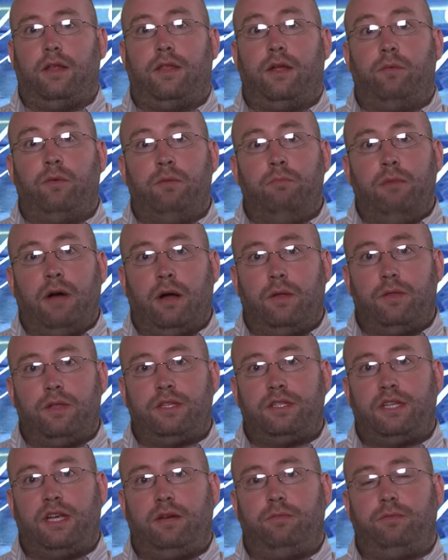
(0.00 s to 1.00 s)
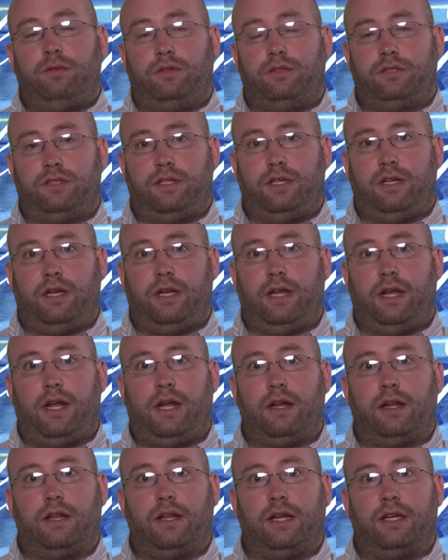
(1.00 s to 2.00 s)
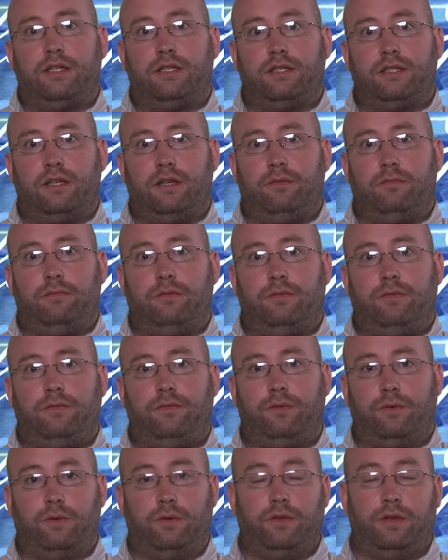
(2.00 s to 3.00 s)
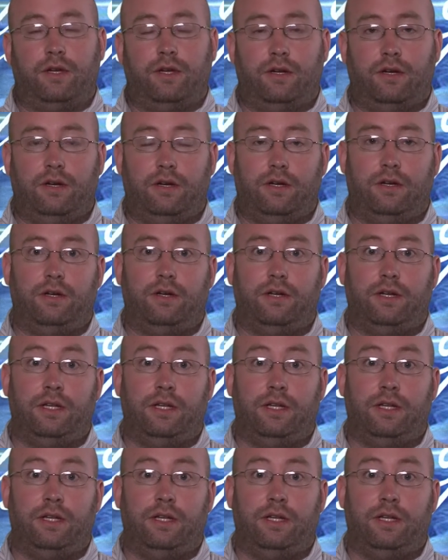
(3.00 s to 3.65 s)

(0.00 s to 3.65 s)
Then we melt the samples and analyze them for